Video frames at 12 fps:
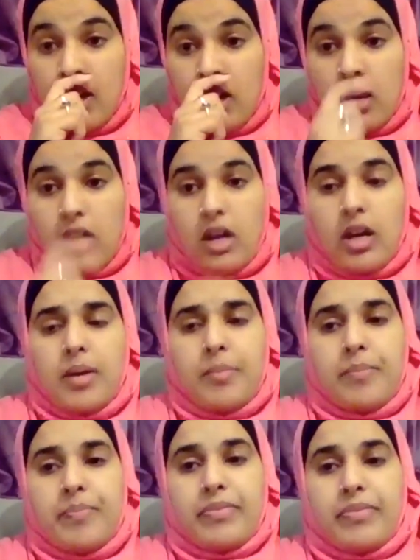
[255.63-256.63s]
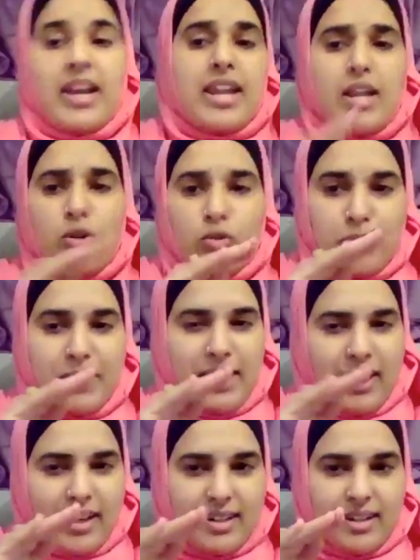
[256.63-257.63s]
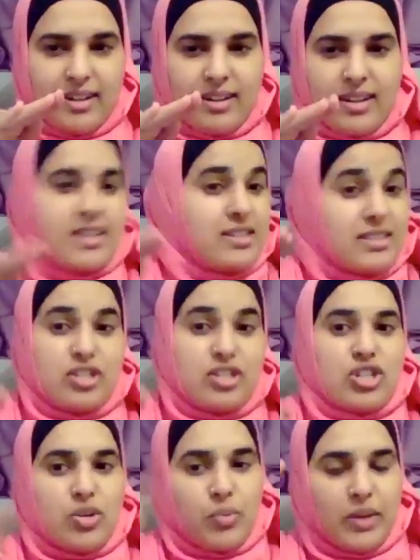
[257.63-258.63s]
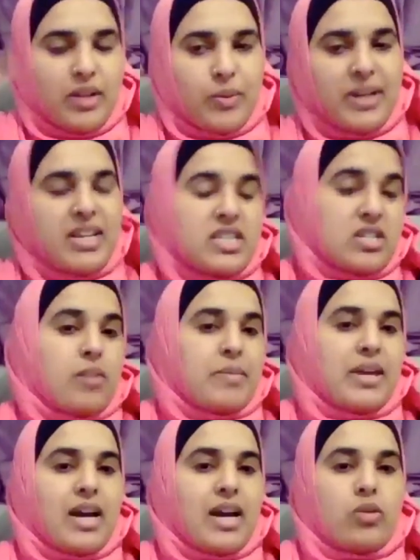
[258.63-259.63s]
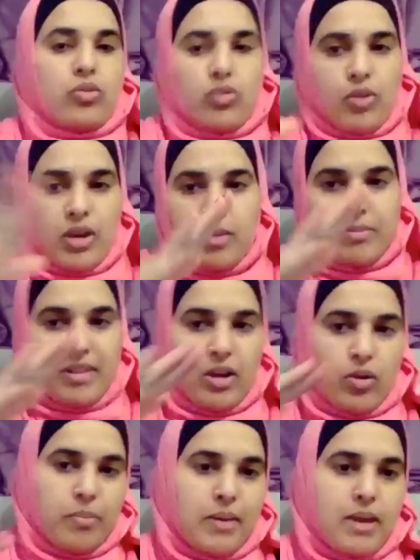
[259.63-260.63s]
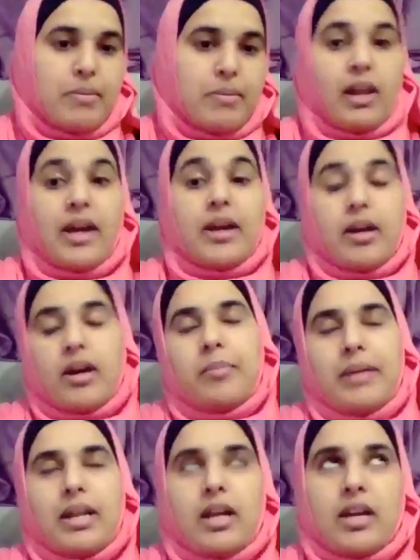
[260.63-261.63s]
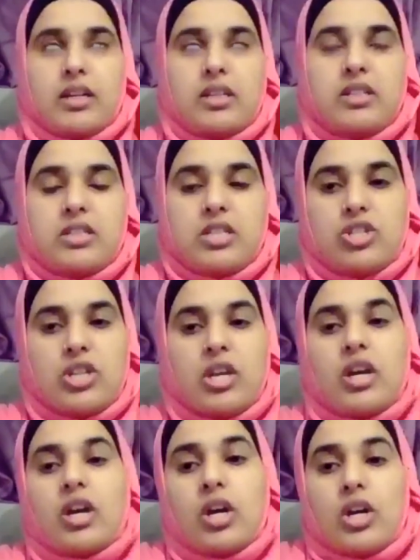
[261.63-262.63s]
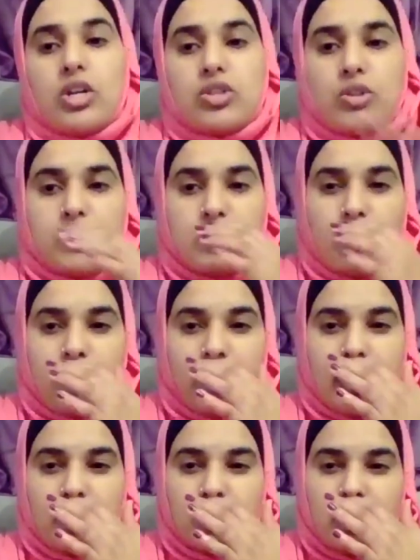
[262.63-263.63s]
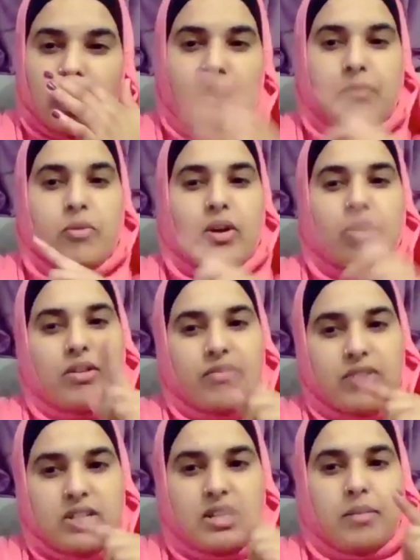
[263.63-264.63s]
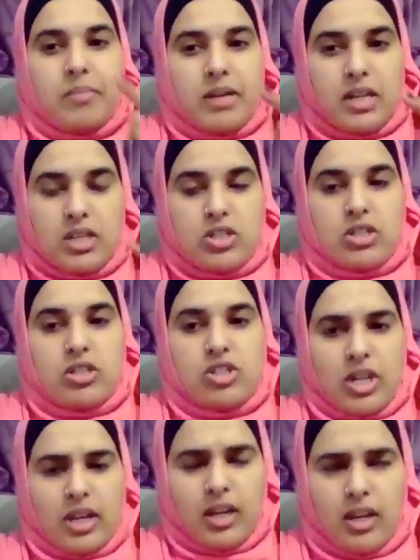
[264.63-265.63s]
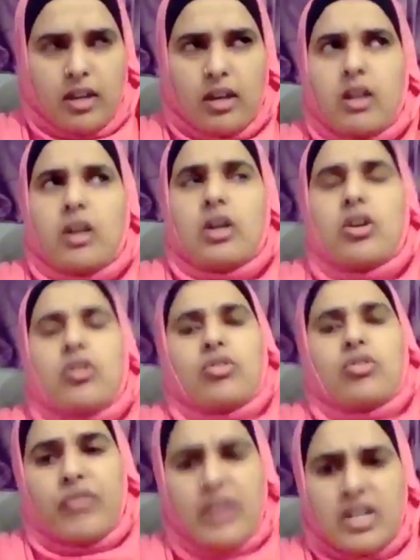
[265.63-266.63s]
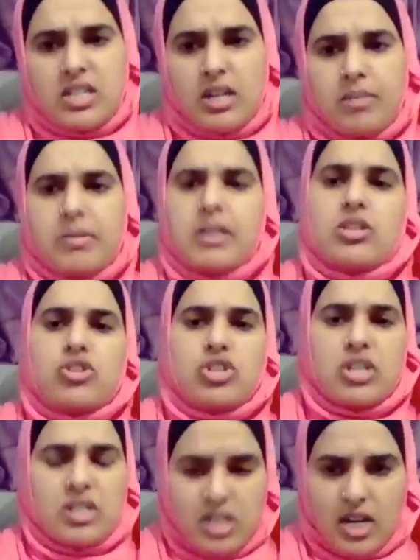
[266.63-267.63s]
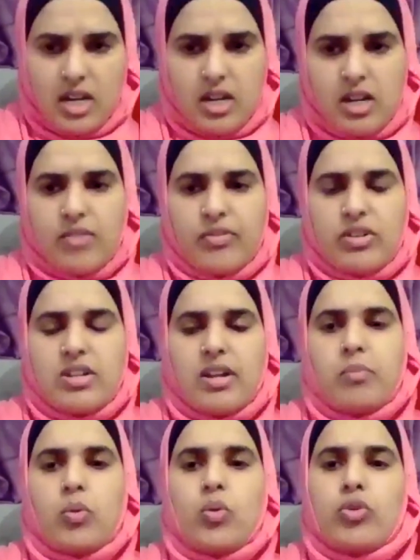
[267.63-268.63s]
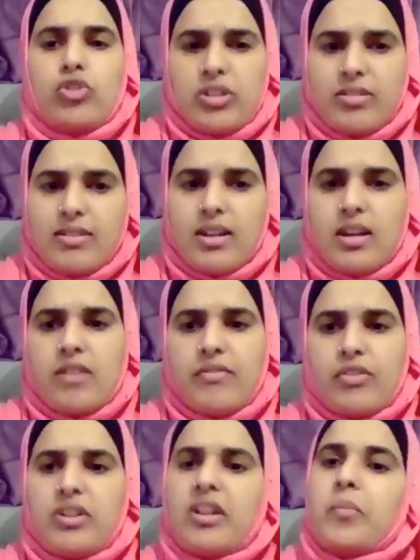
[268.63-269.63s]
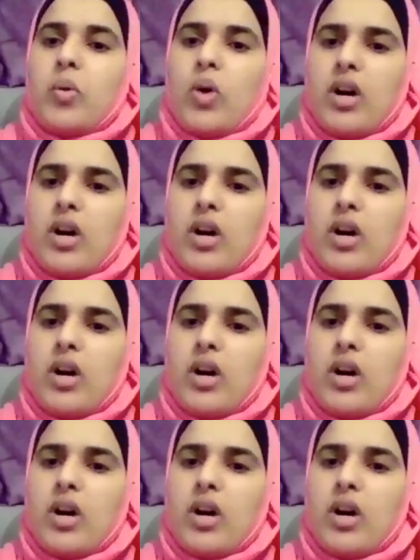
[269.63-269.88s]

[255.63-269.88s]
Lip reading: And it looks a bit like an ECG when it's coming out. So it comes out on a paper like a bit like an ECG. So I was on that. She came around every 10 minutes to check it. So first 10 minutes, she extended it for 10 more. She extended it for 10 more.